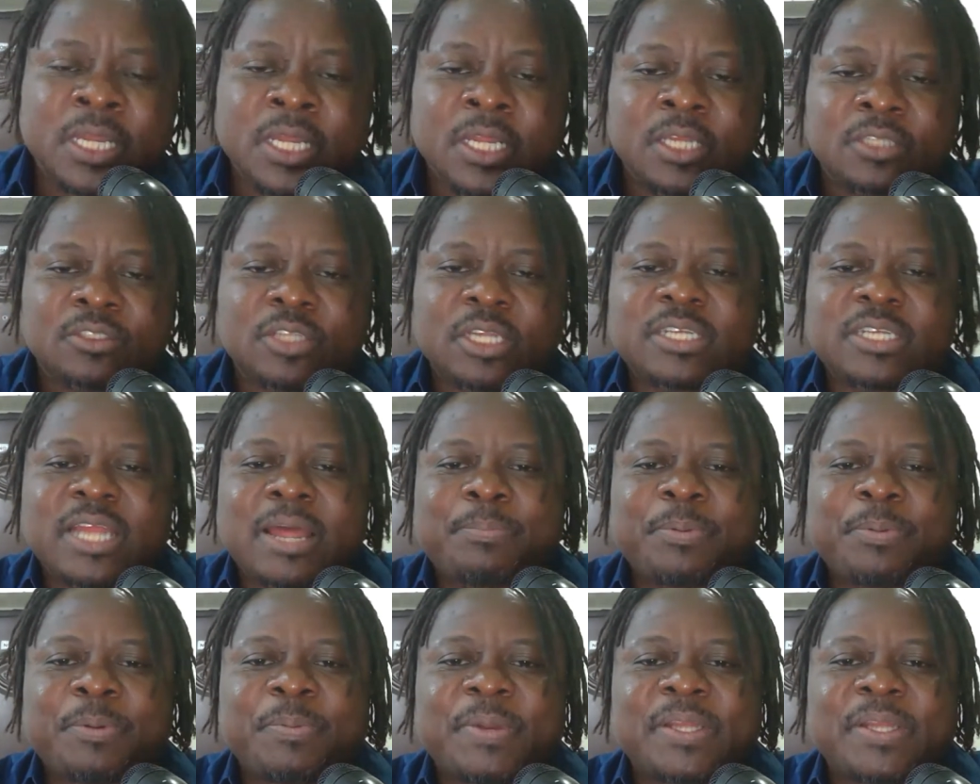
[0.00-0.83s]
Tottenham
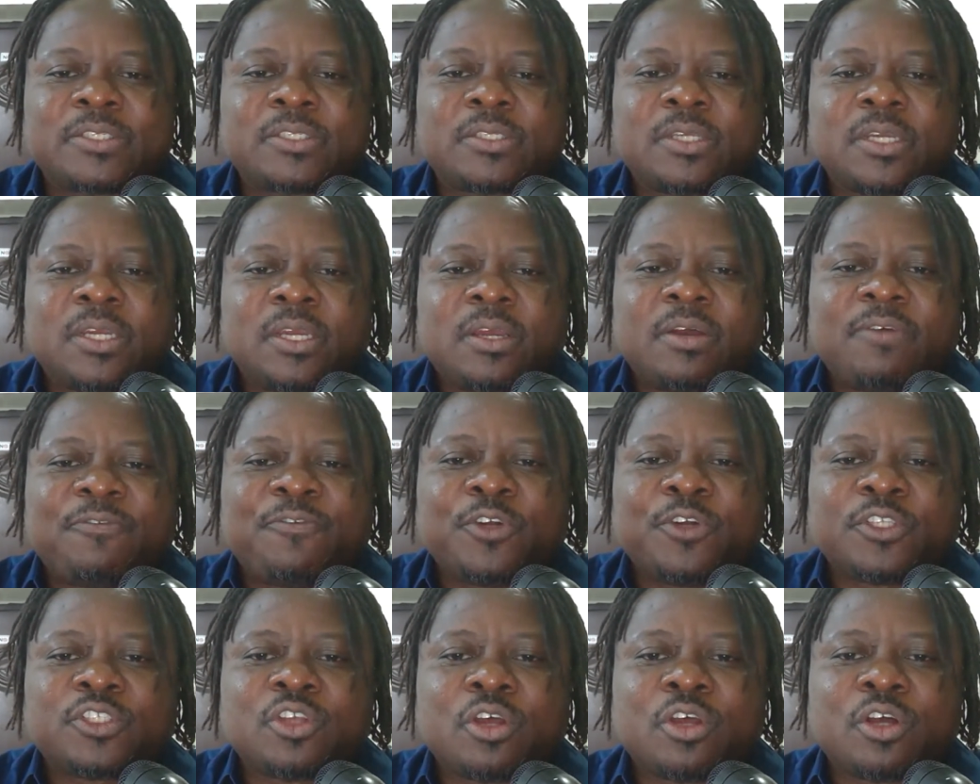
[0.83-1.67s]
prepared for
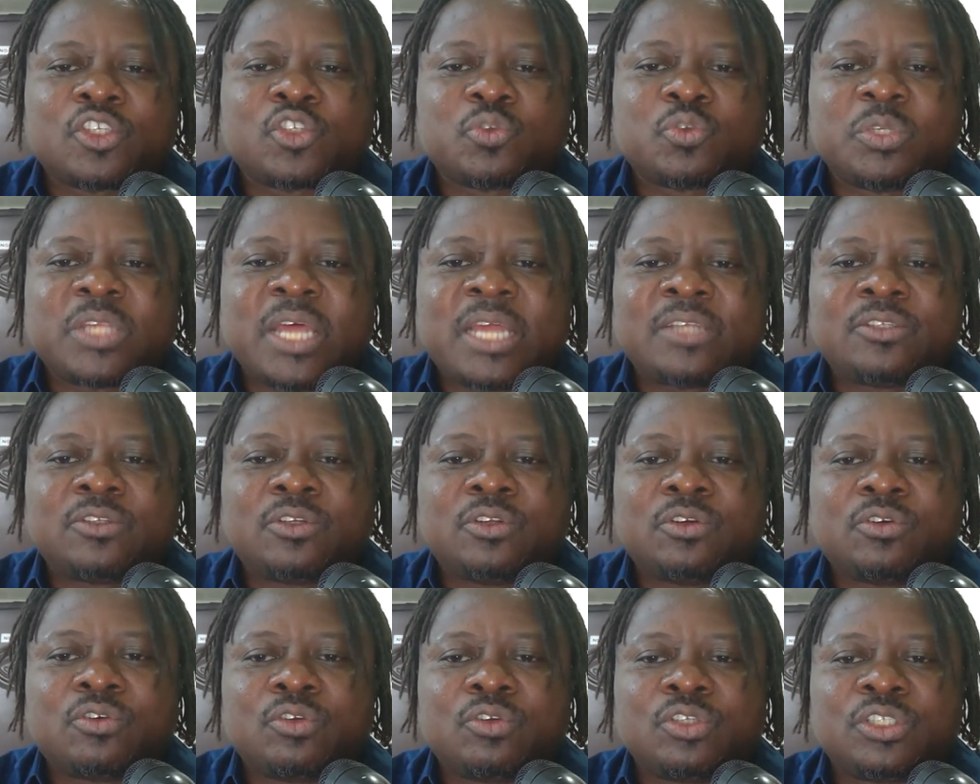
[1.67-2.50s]
talks with Antonio
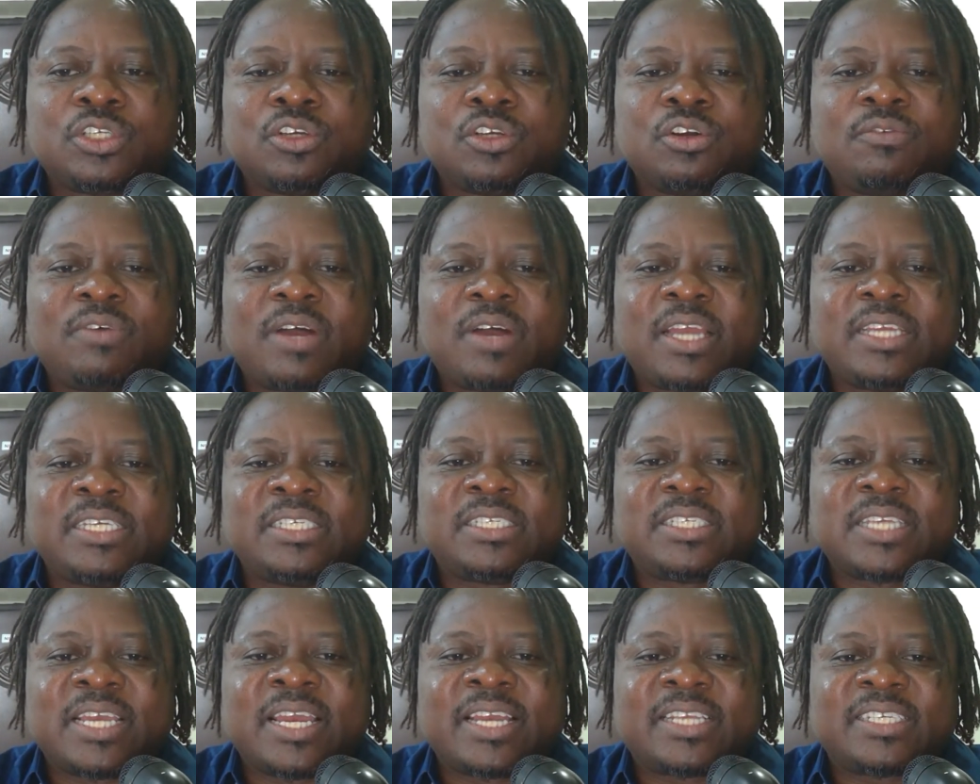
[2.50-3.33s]
Conte over
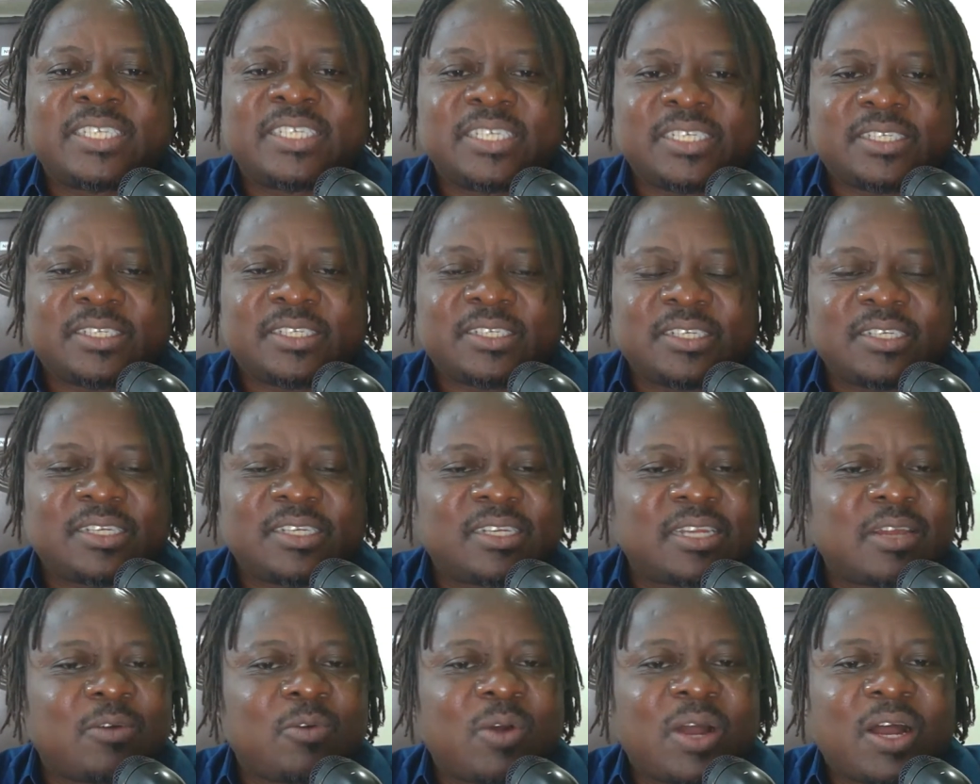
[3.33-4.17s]
his exit.
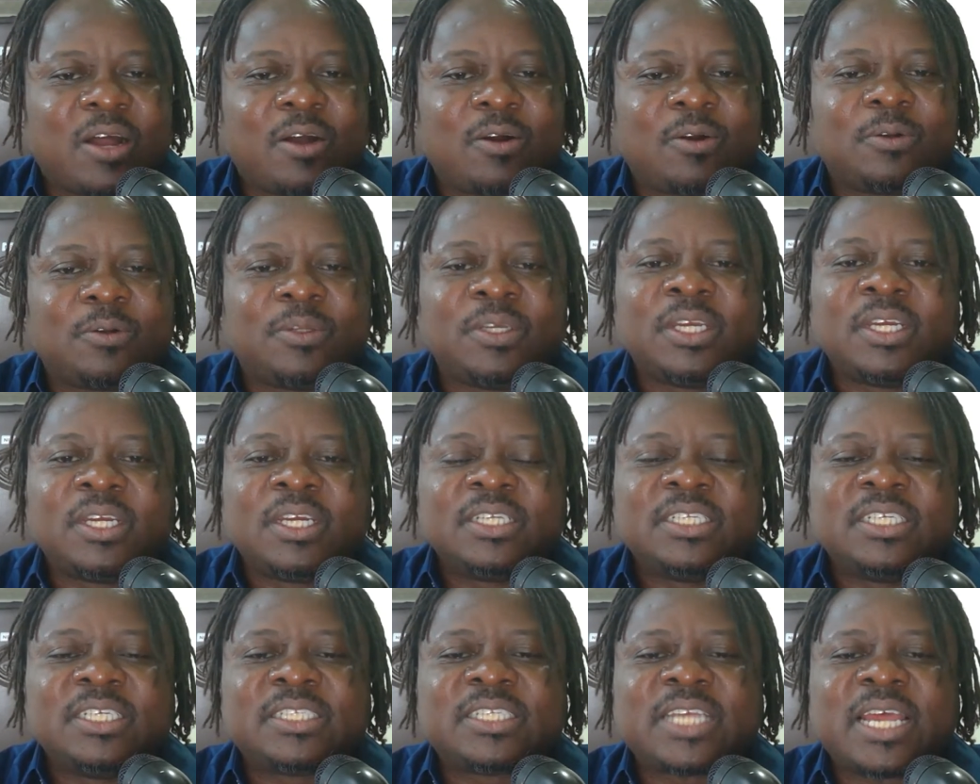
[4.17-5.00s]
Wow,
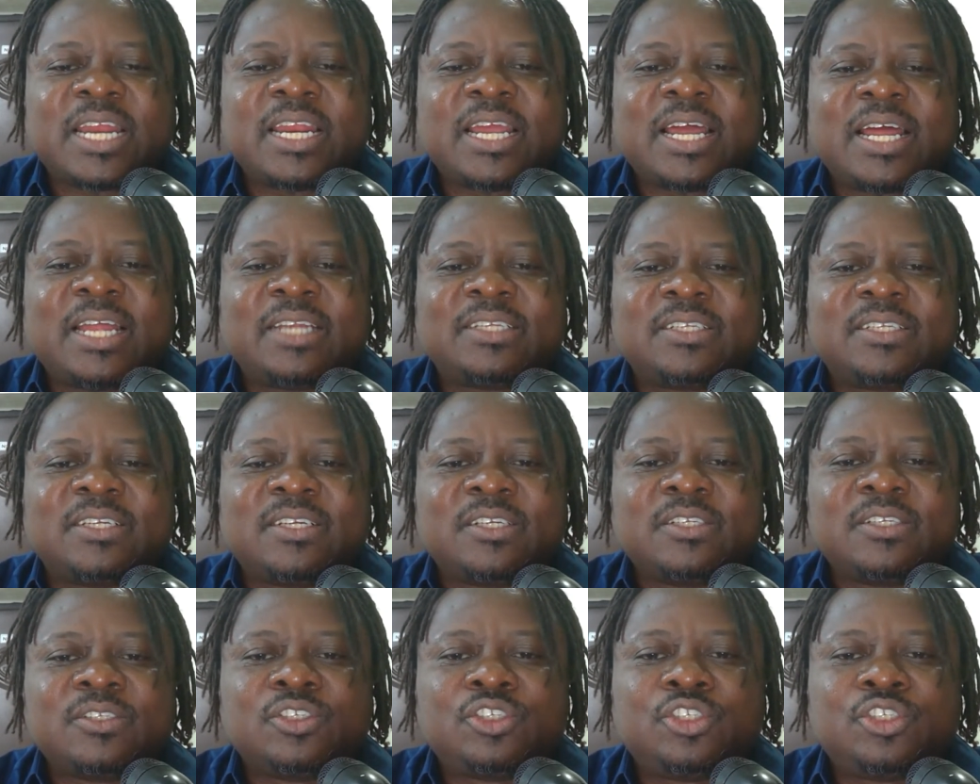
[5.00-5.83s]
the Italian
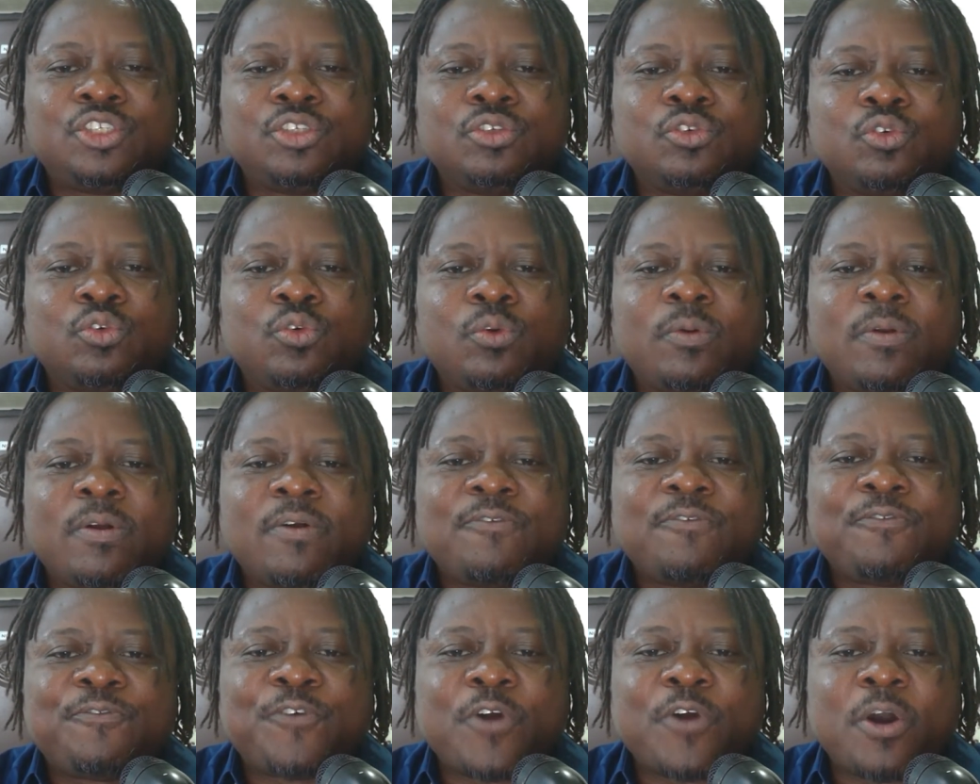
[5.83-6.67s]
due
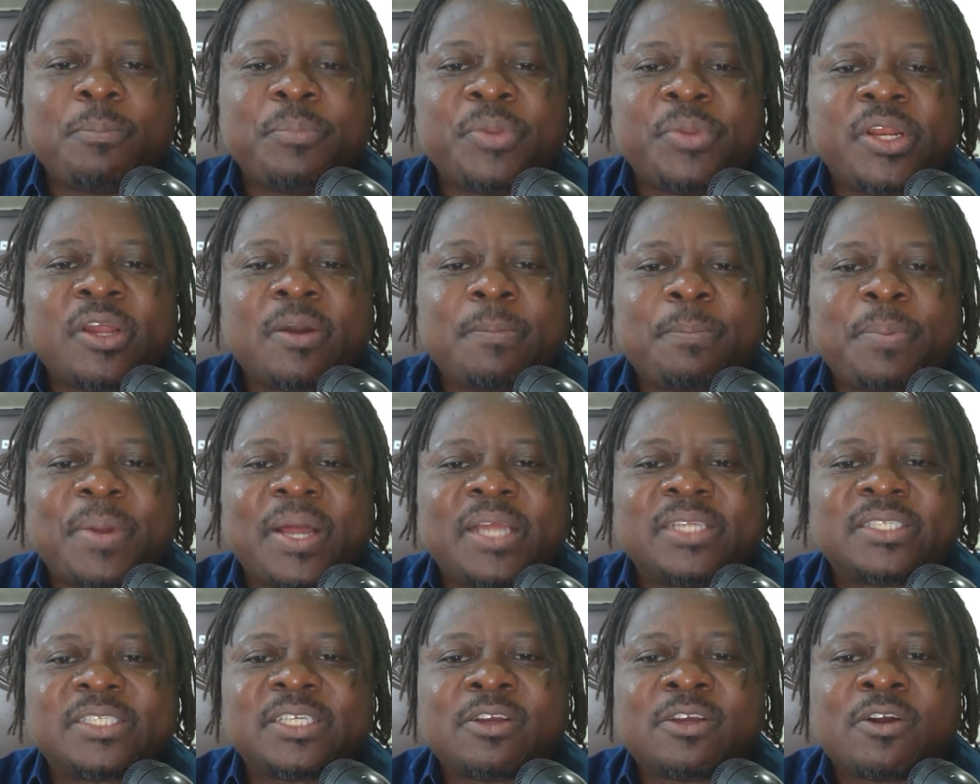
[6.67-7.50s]
£4 million
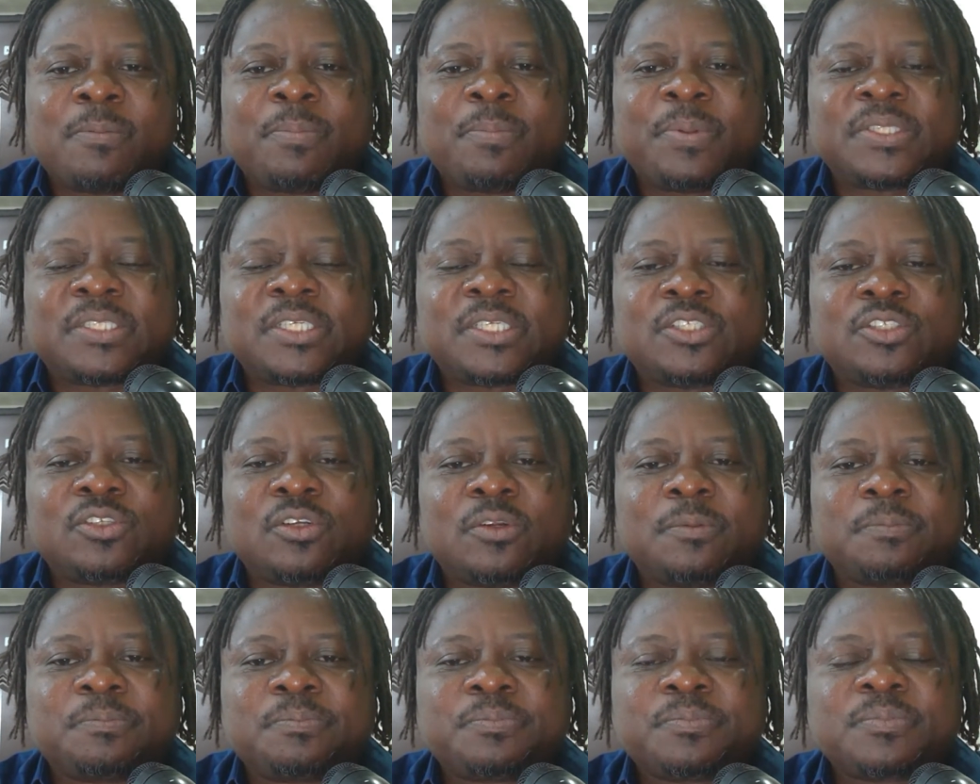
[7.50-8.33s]
in compensation.